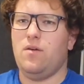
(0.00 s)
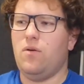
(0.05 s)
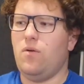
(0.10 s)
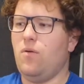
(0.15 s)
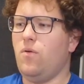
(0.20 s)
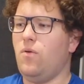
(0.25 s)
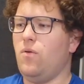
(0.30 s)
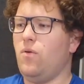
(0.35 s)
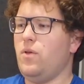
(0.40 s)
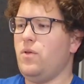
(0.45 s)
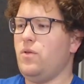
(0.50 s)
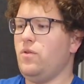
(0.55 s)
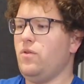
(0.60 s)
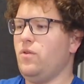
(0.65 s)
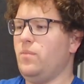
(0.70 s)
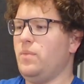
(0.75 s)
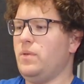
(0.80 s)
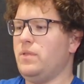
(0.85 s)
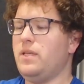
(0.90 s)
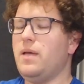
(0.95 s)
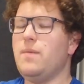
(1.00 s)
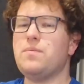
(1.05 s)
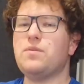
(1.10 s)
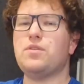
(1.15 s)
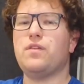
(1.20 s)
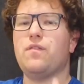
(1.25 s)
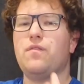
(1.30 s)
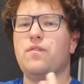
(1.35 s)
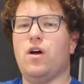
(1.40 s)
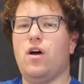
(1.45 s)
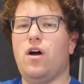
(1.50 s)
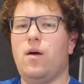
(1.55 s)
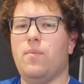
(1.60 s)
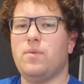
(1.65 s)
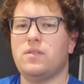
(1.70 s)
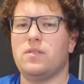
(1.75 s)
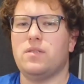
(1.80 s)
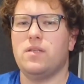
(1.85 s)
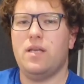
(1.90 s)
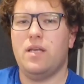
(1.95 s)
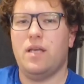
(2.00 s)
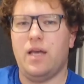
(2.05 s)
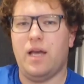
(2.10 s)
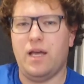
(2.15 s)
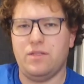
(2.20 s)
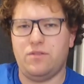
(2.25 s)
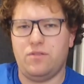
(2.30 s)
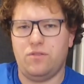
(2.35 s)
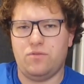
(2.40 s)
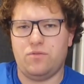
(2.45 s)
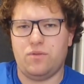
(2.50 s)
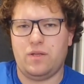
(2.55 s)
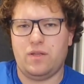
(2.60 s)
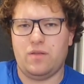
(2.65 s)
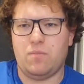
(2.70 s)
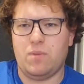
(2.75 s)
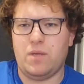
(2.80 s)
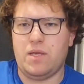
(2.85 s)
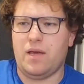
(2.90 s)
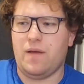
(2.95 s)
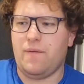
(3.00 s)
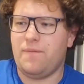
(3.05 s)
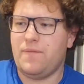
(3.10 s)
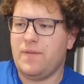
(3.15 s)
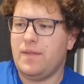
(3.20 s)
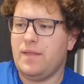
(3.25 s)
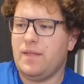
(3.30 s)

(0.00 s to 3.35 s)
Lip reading: or your perception of the hops as you drink the beer.